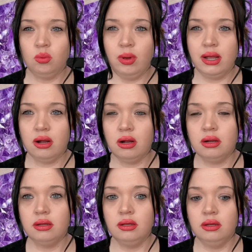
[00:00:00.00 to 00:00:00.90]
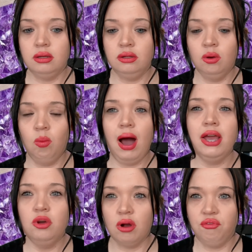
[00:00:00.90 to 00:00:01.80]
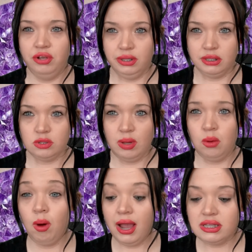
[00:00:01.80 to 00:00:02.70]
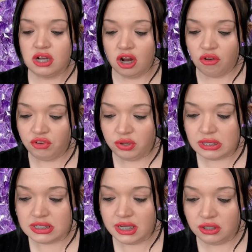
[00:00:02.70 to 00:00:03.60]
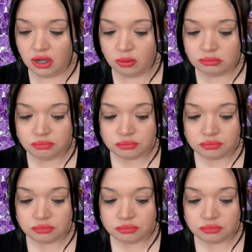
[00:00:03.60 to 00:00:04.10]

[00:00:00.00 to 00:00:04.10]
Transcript: where, you know, why you are feeling this way, why it's hard for you to say no.